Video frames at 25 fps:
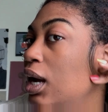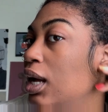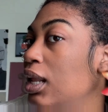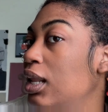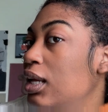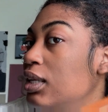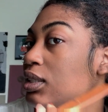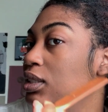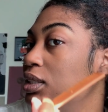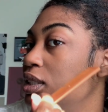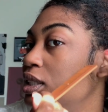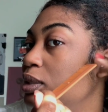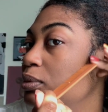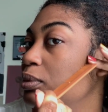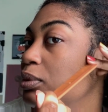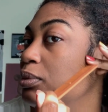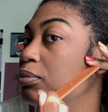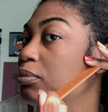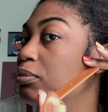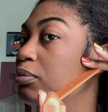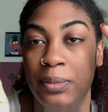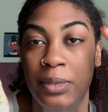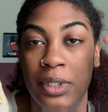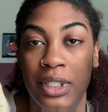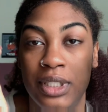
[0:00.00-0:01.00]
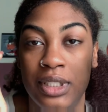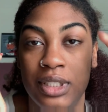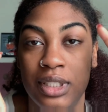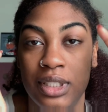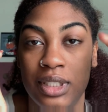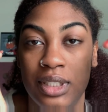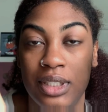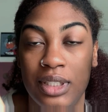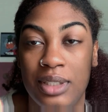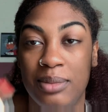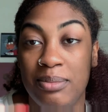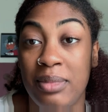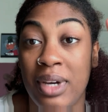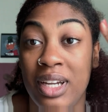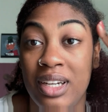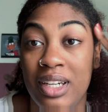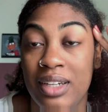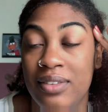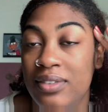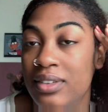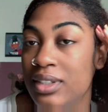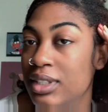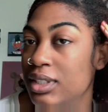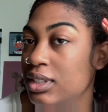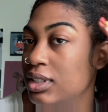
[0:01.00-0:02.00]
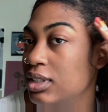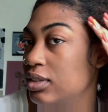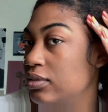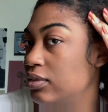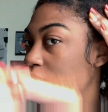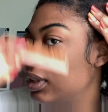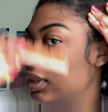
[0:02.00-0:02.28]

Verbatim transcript: I like to keep it basic in my definition of